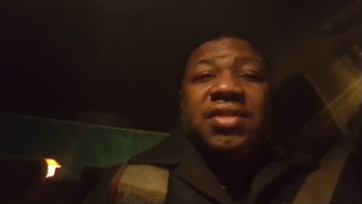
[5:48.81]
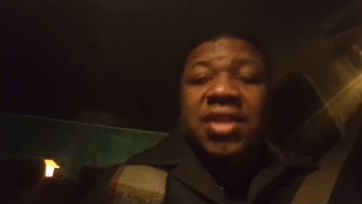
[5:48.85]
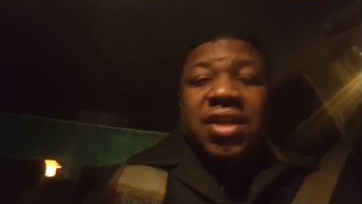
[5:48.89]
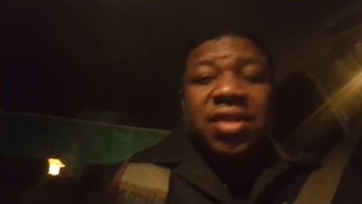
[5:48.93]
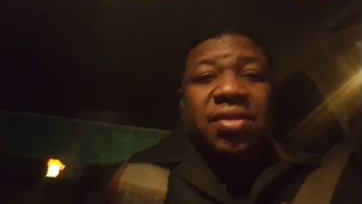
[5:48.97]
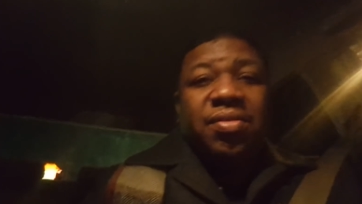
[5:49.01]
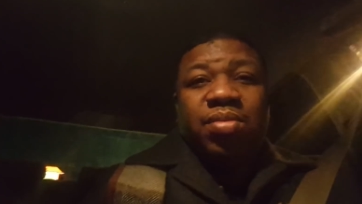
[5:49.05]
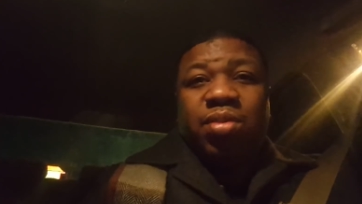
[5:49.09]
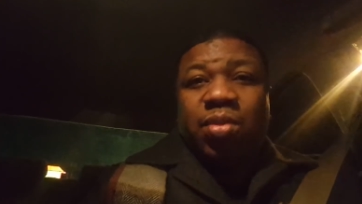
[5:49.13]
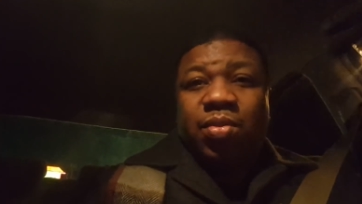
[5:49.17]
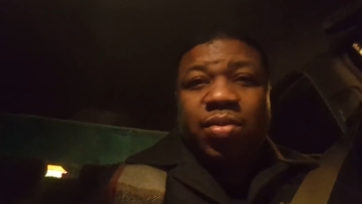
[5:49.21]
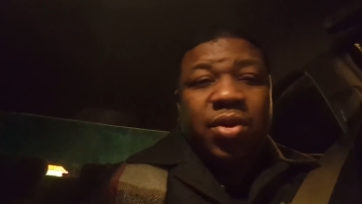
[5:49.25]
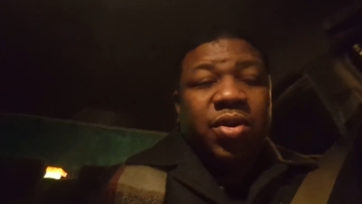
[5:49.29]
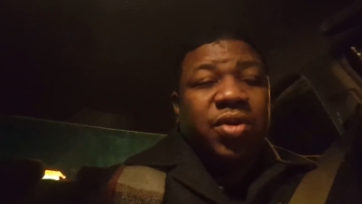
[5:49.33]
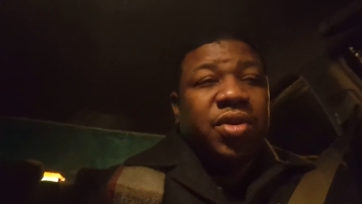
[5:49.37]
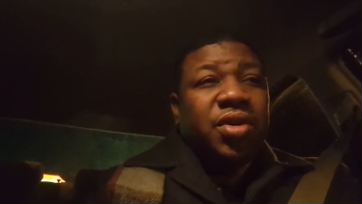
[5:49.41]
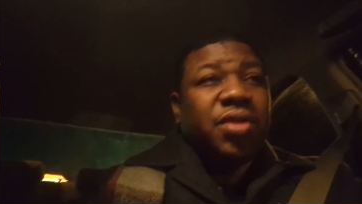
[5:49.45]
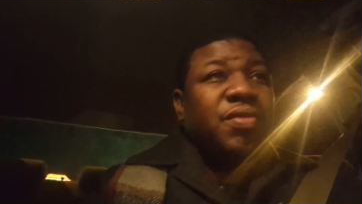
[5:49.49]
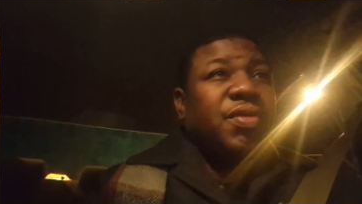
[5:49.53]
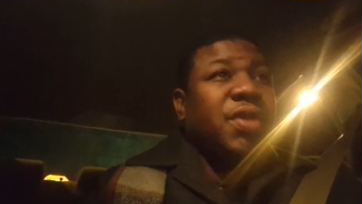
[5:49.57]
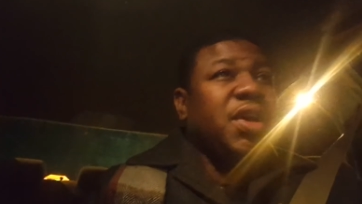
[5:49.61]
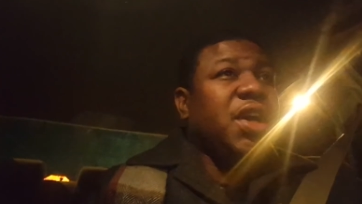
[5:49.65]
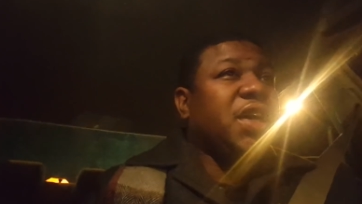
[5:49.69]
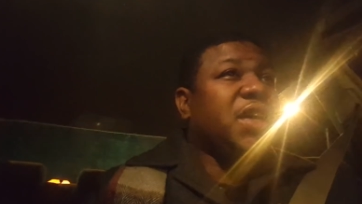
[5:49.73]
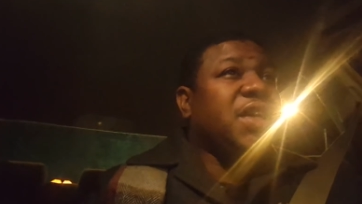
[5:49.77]
didn't promote her
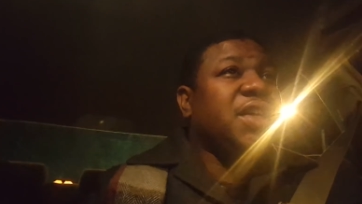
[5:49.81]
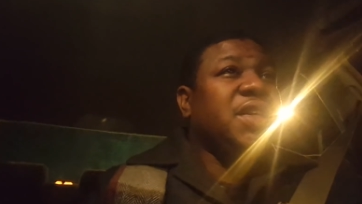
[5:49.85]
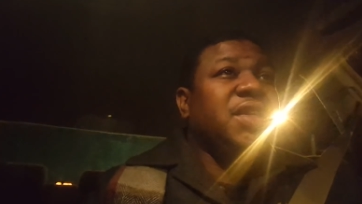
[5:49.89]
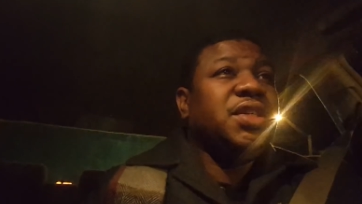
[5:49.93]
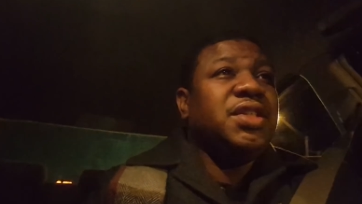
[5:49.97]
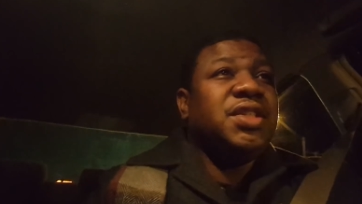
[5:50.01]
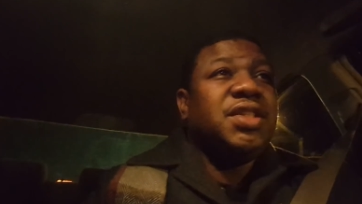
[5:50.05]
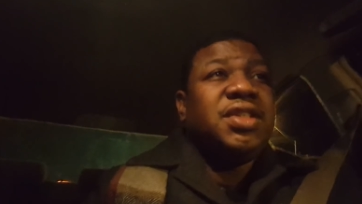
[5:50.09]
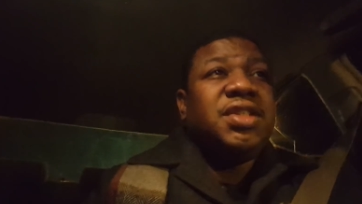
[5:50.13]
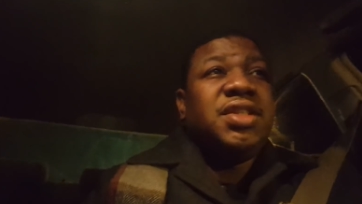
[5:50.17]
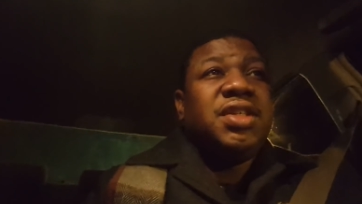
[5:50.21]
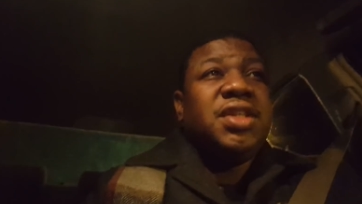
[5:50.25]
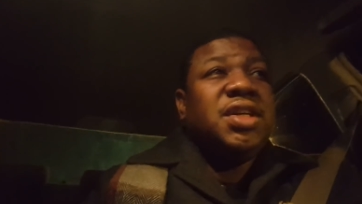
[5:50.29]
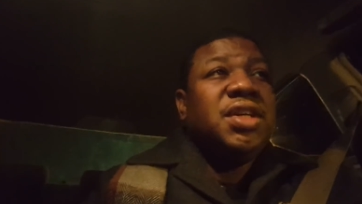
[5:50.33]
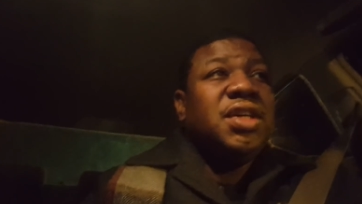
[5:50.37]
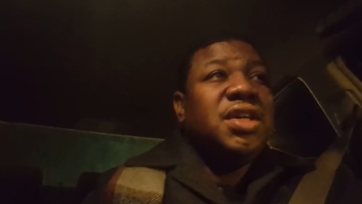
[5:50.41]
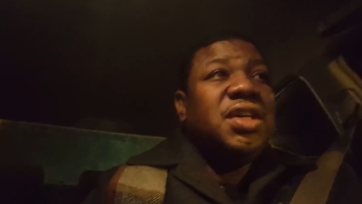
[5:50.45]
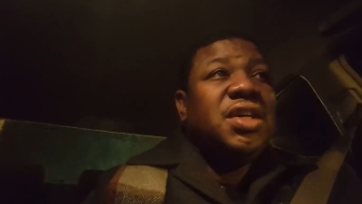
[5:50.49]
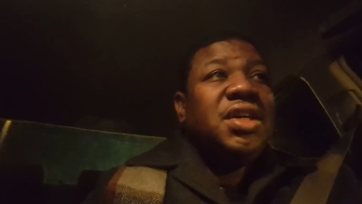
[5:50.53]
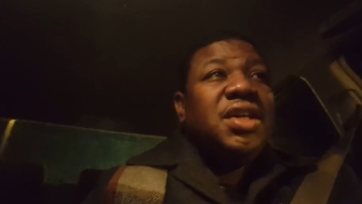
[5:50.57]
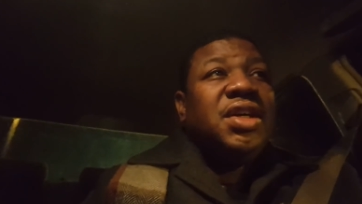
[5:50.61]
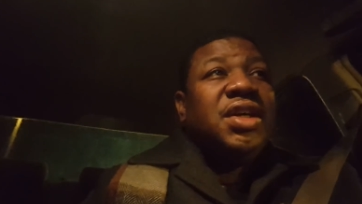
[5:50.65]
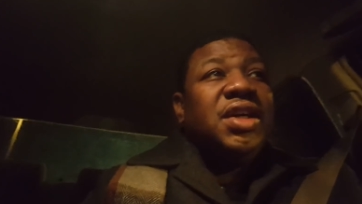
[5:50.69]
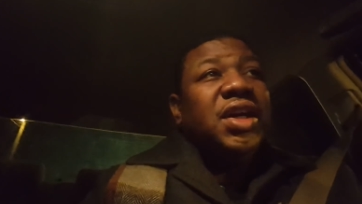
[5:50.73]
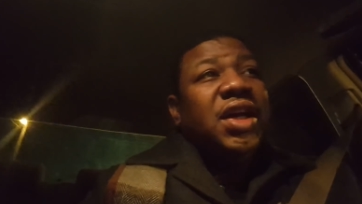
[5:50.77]
records
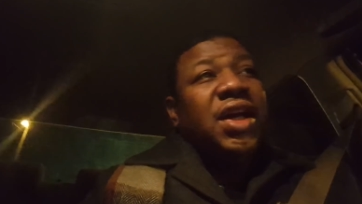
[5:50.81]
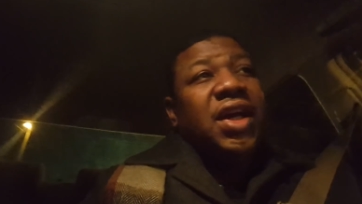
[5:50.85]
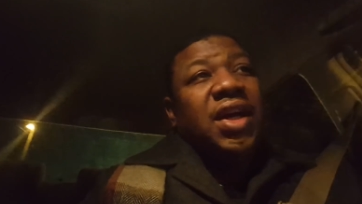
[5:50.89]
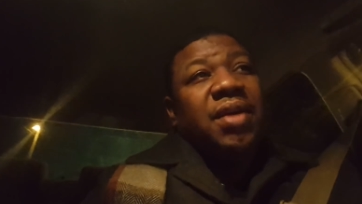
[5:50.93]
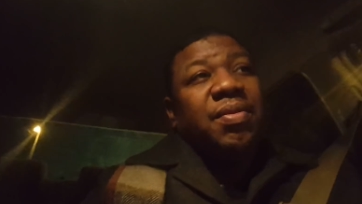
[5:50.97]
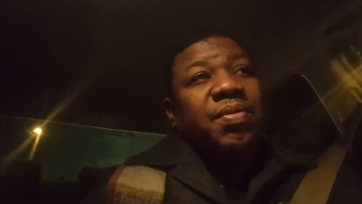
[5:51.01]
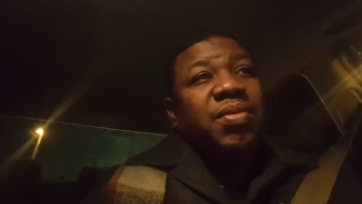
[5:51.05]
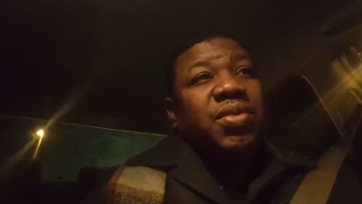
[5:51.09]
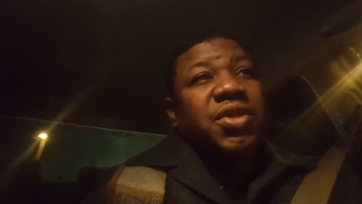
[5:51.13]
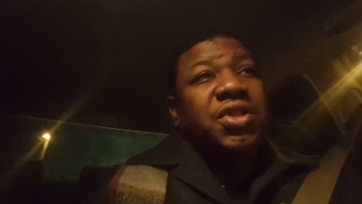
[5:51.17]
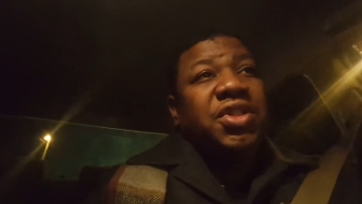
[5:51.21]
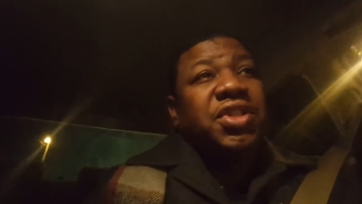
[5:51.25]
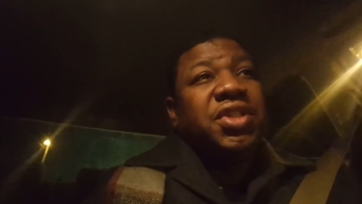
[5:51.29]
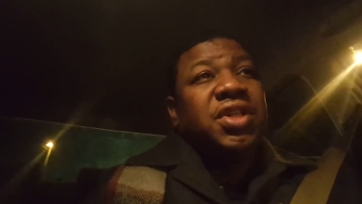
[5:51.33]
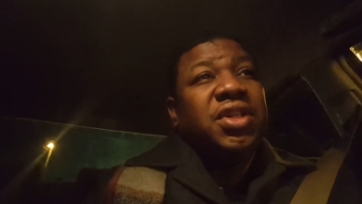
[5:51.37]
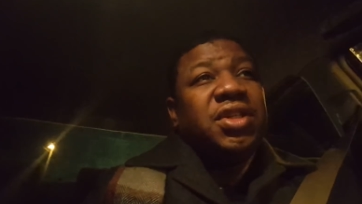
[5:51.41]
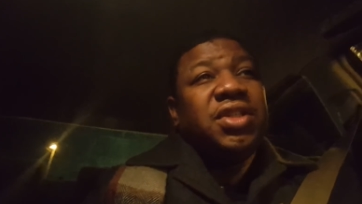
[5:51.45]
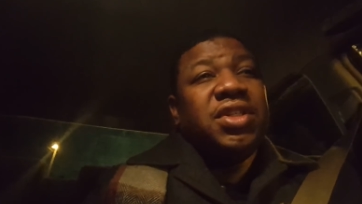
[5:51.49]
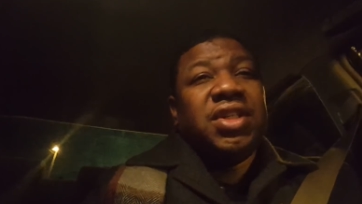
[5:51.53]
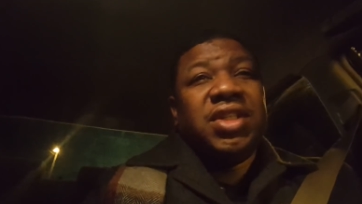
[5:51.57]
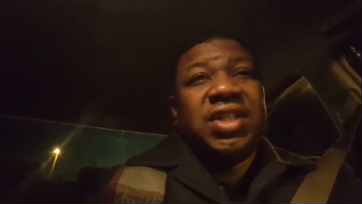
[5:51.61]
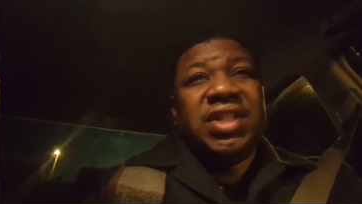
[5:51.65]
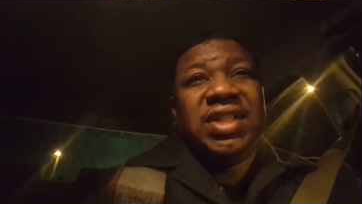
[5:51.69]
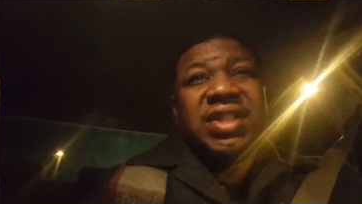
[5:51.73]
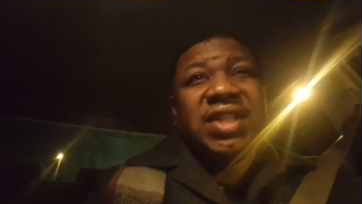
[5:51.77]
and pushed her
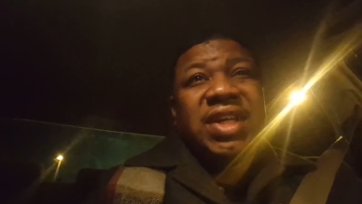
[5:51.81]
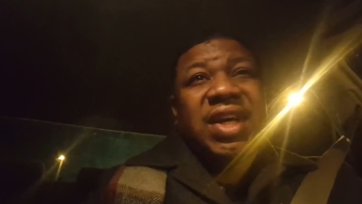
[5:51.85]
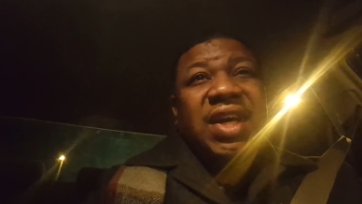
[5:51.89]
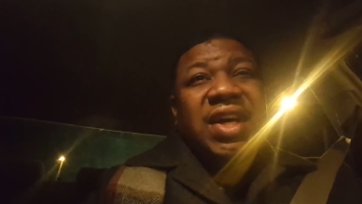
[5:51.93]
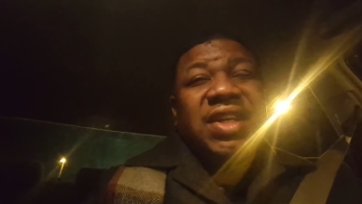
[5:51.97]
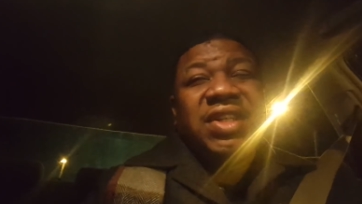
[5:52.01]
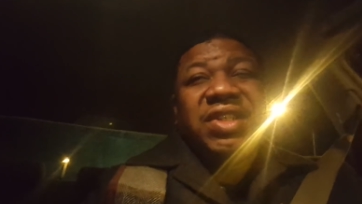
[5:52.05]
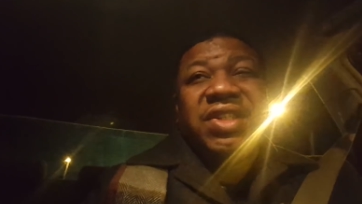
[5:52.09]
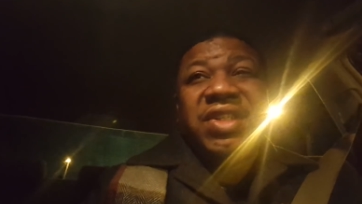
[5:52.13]
to the side.